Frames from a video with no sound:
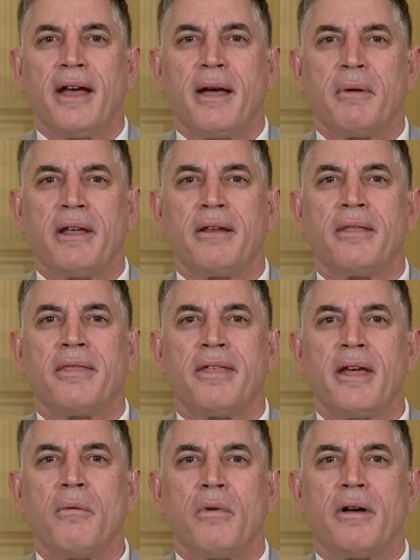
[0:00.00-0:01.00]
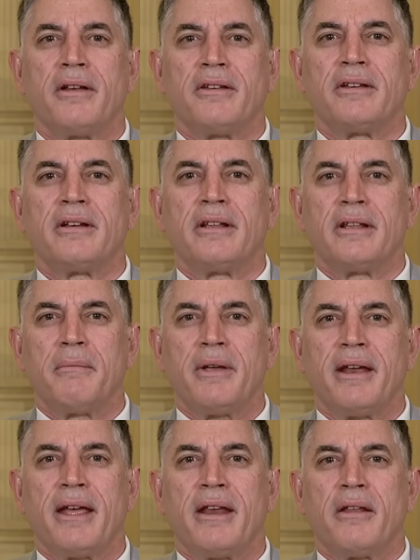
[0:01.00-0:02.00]
I mean, they want to
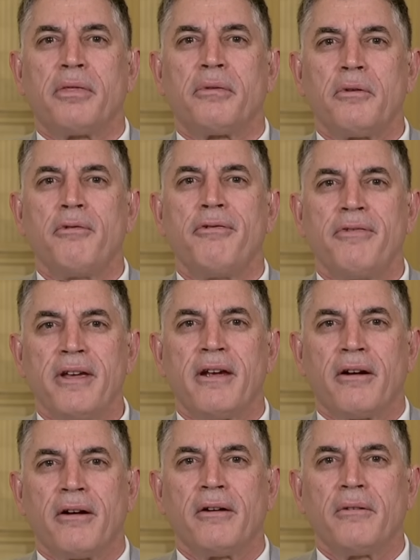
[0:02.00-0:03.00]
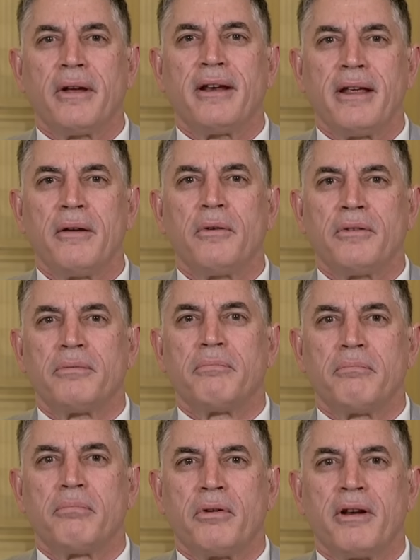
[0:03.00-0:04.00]
eliminate through fear, and he was
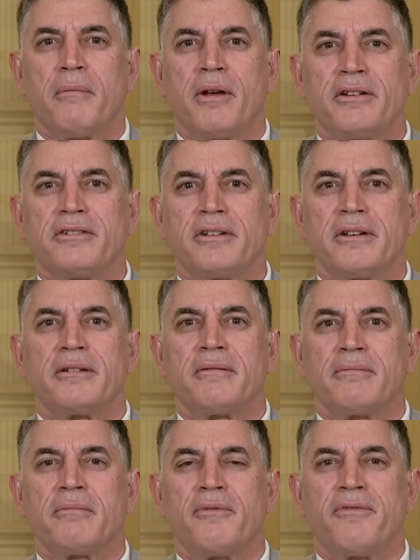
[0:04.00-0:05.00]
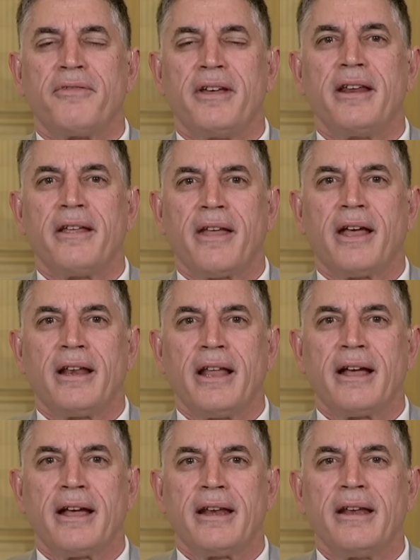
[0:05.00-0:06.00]
pretty much uh, feeding that
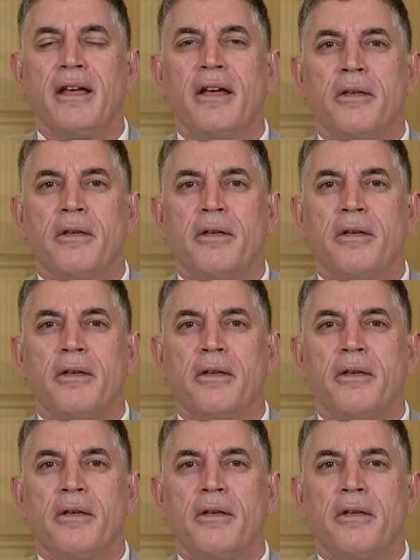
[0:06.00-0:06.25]
line.